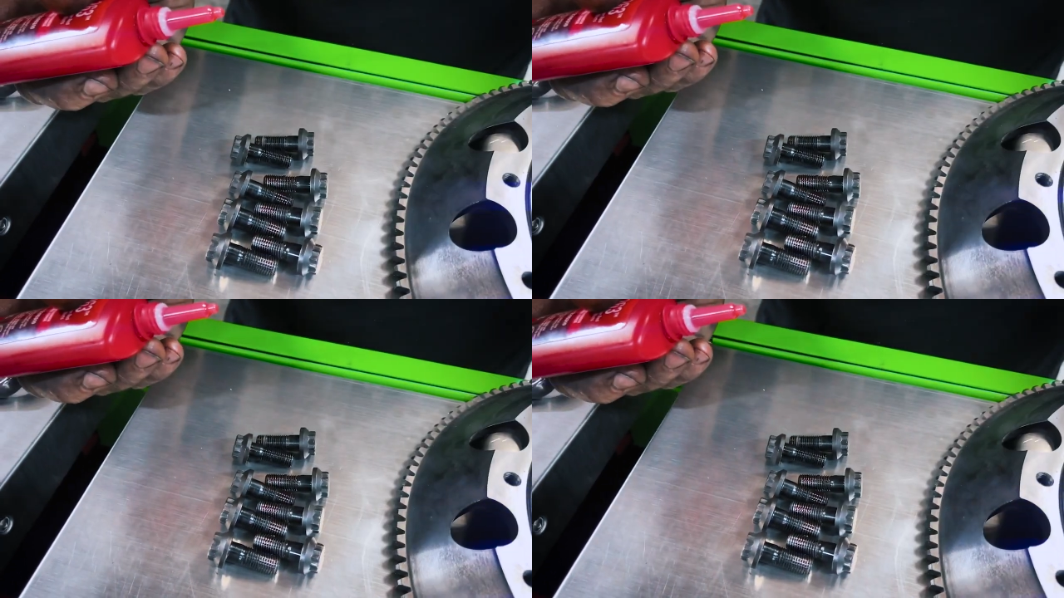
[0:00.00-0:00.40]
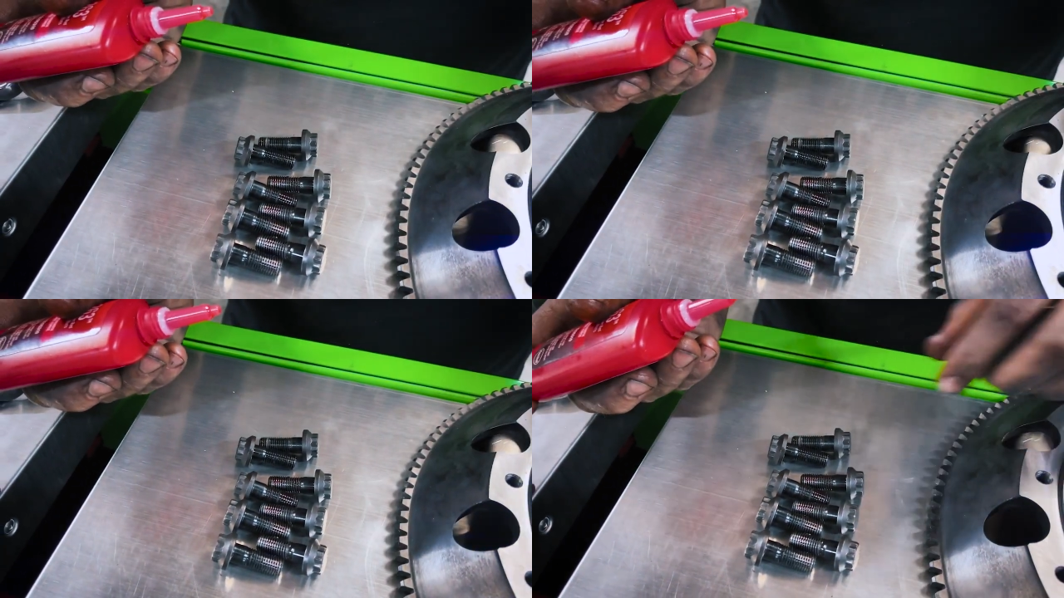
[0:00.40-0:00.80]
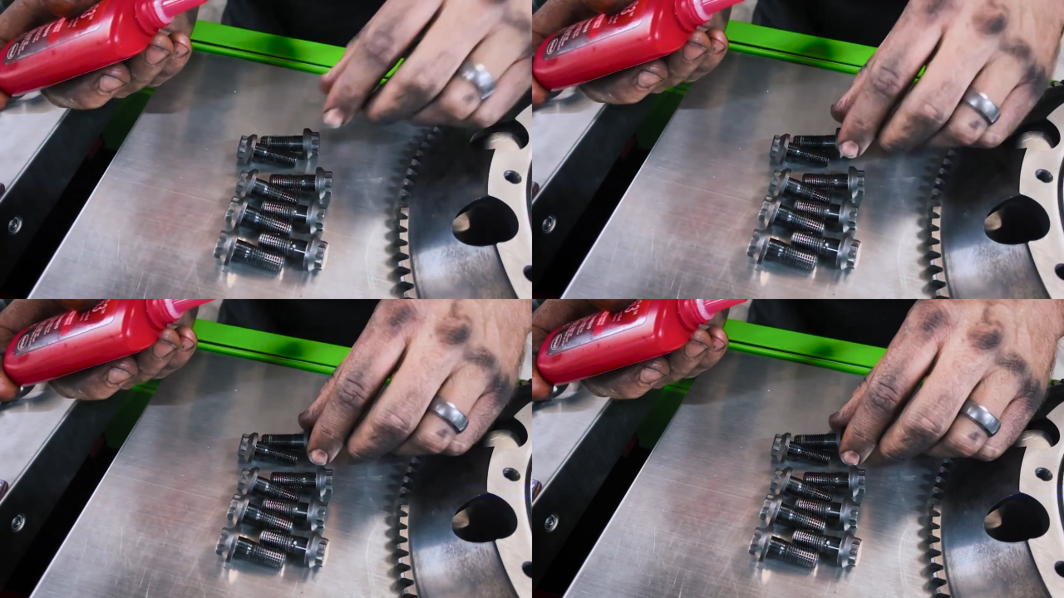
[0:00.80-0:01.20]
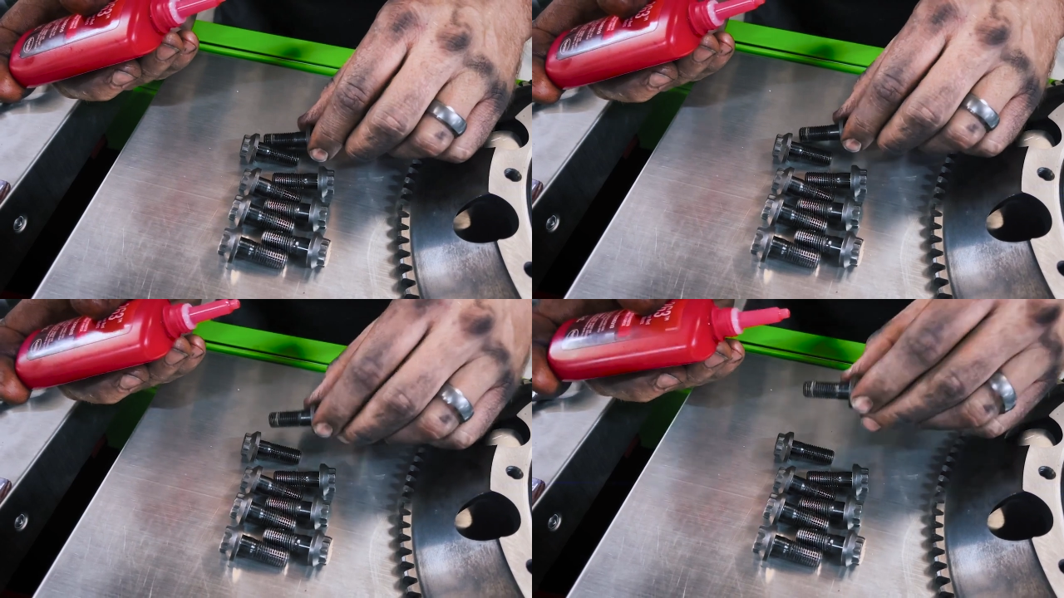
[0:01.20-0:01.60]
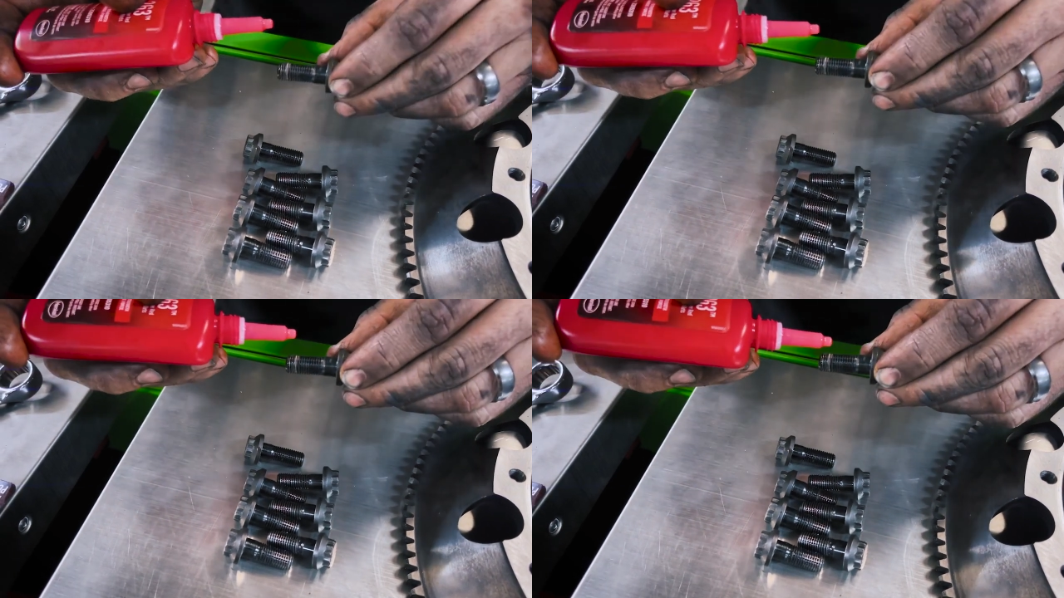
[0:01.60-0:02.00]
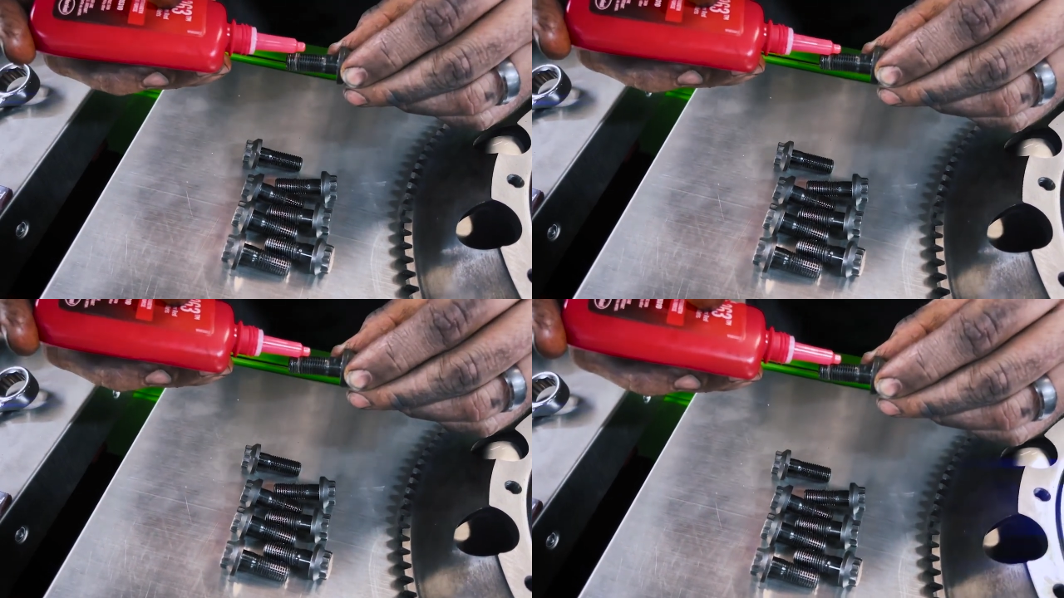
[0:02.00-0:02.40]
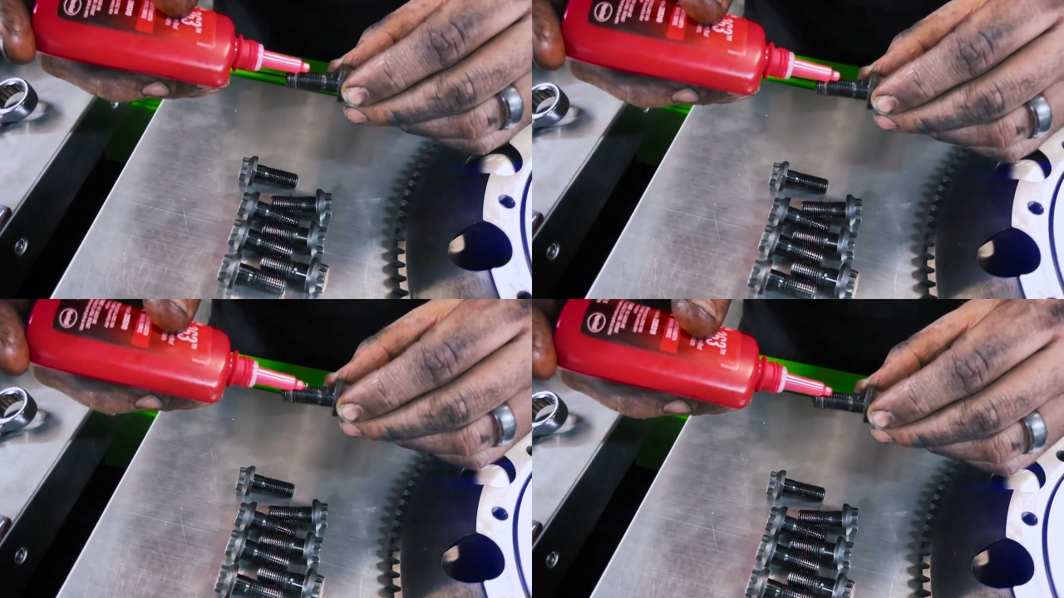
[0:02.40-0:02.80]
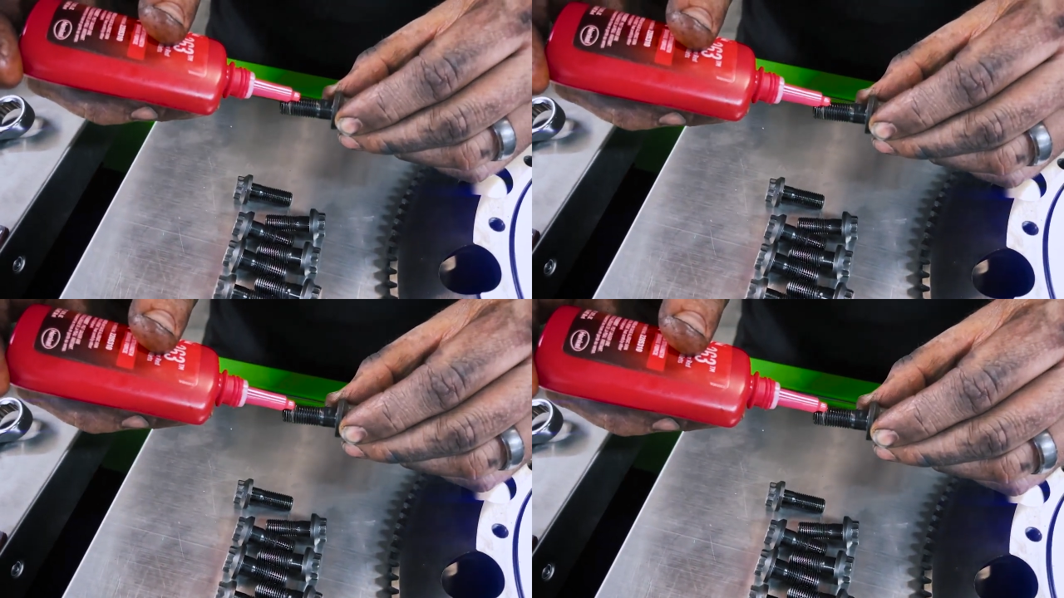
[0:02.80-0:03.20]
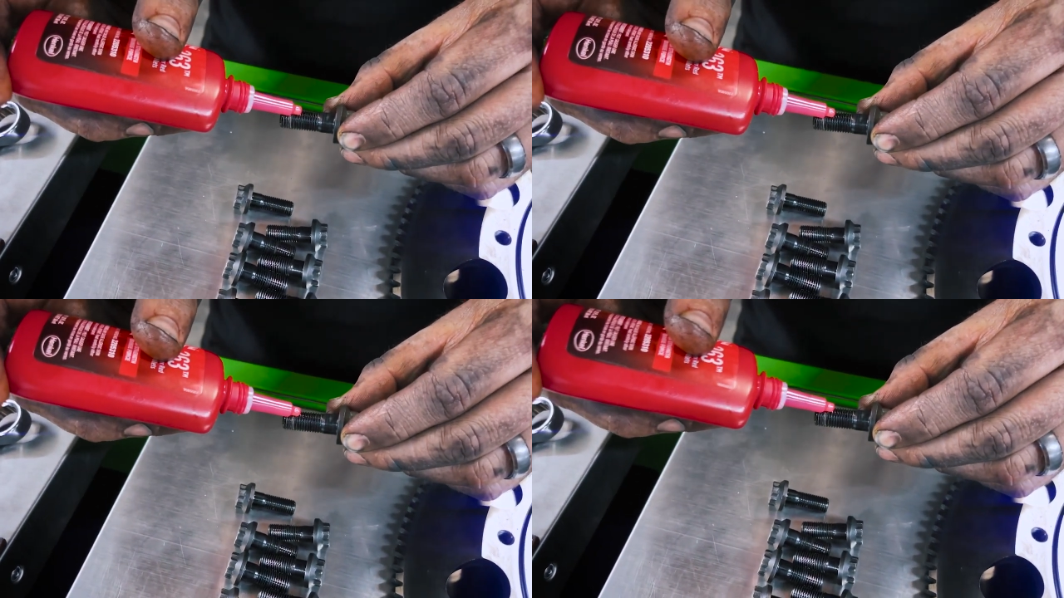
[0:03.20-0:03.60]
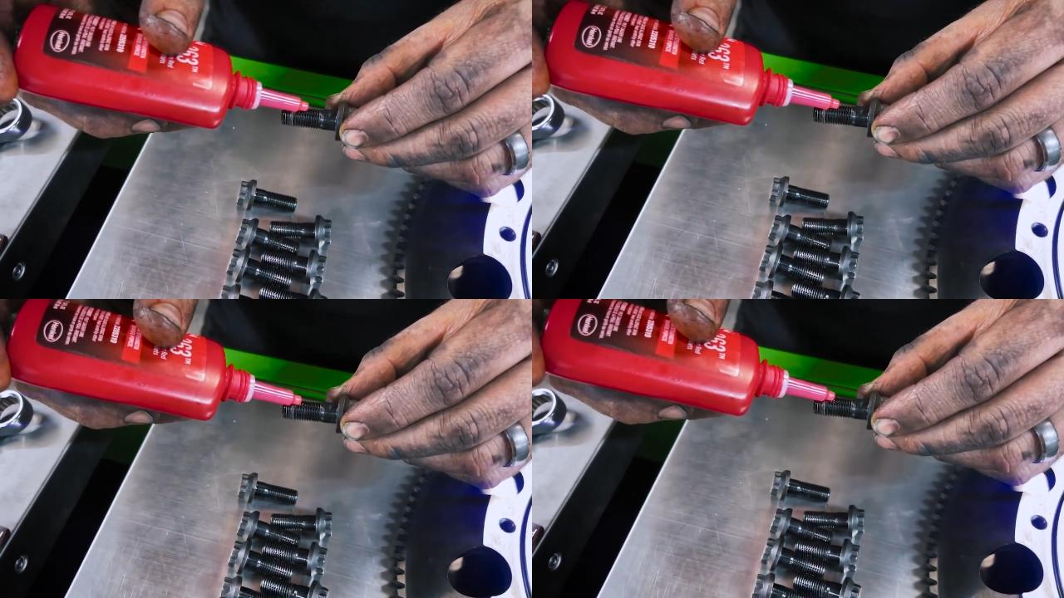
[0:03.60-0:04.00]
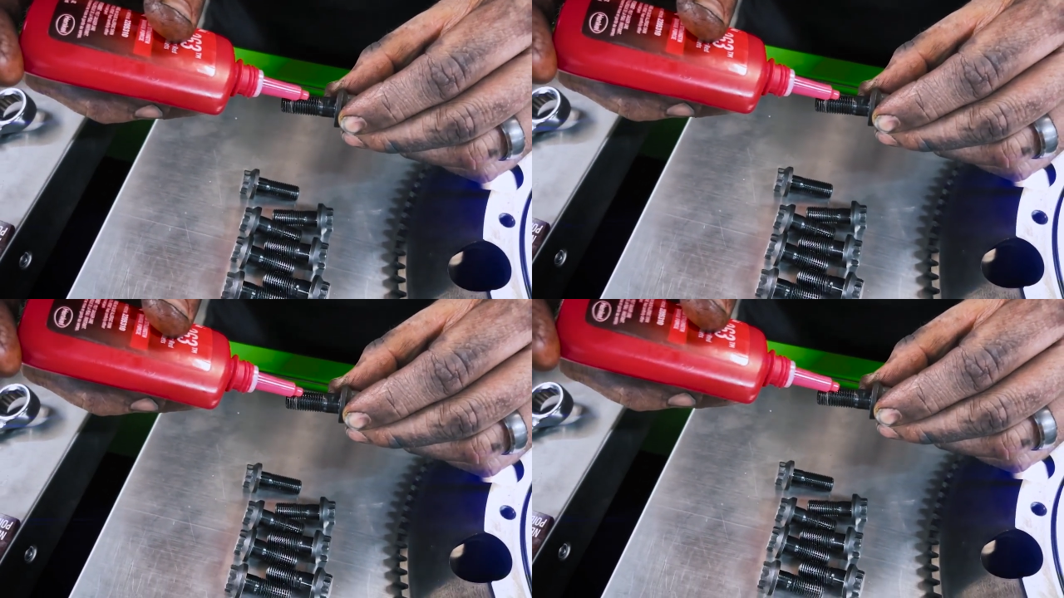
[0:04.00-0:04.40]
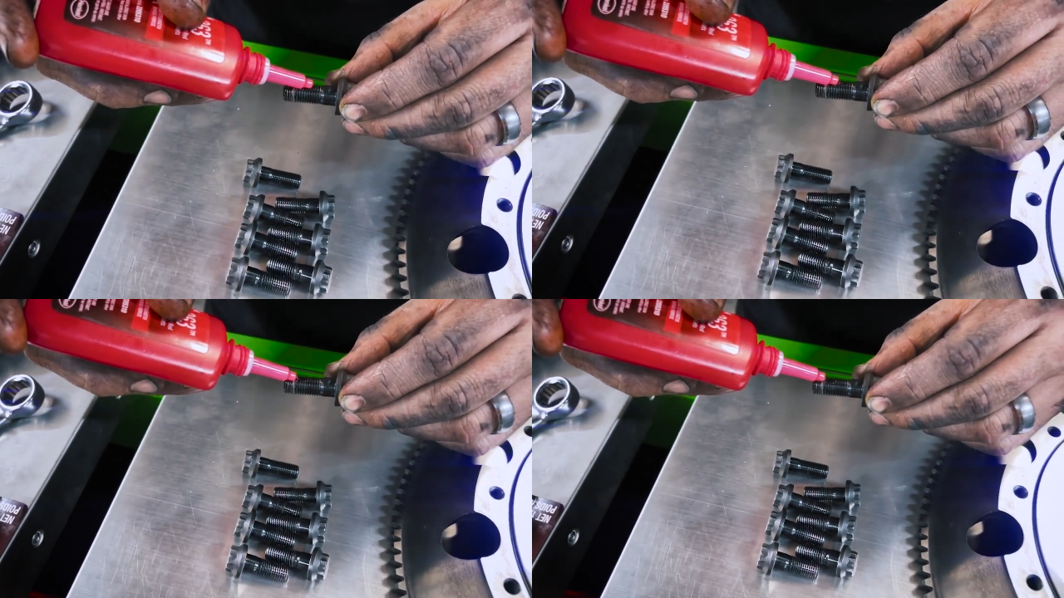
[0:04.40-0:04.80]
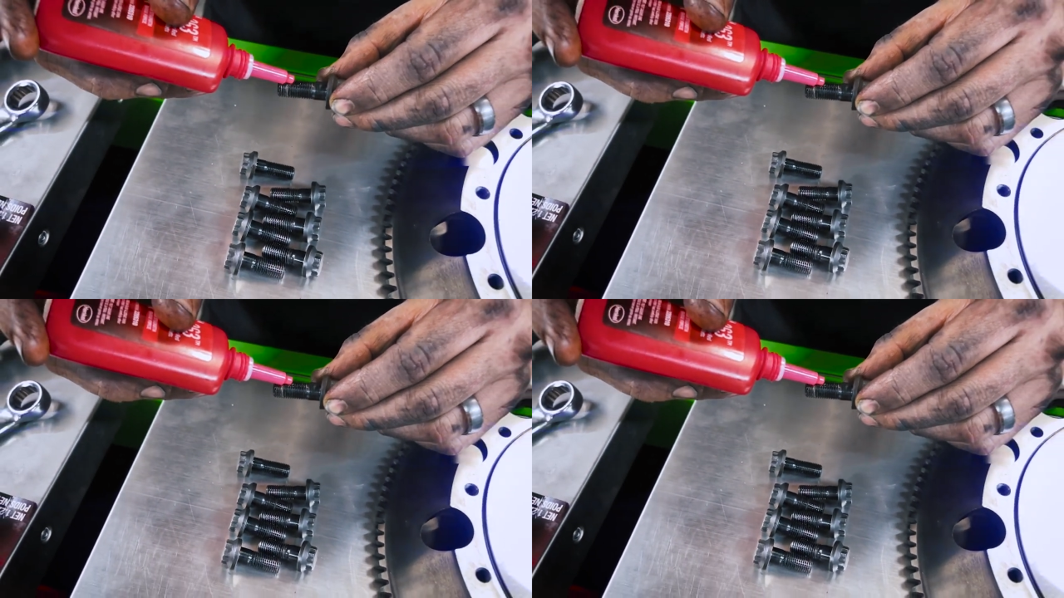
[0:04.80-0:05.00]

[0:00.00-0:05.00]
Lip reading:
(no speaker visible)